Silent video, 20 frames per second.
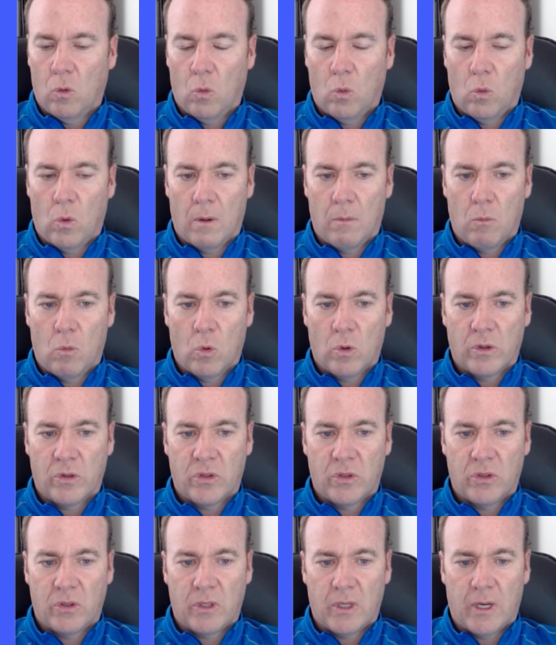one more
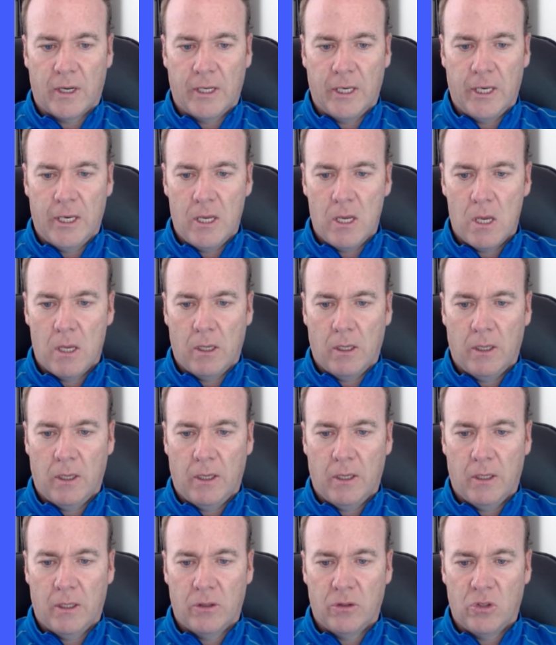study
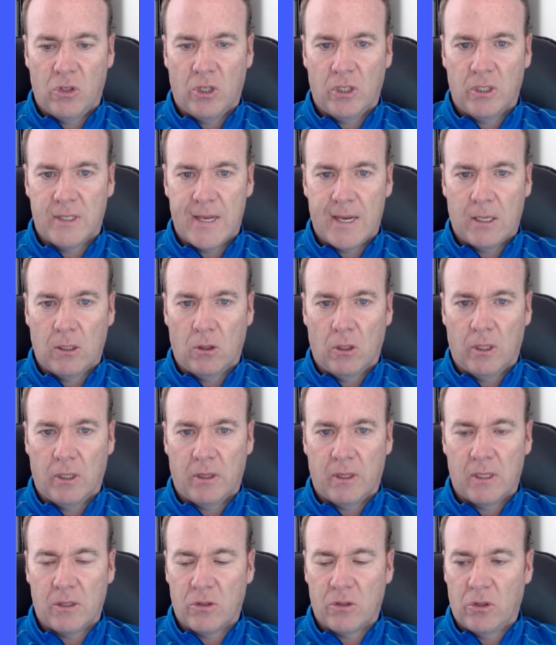is you can take a look
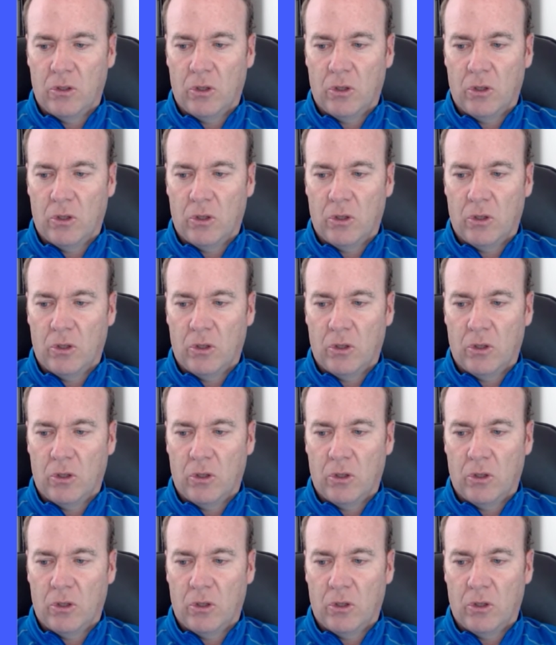at this,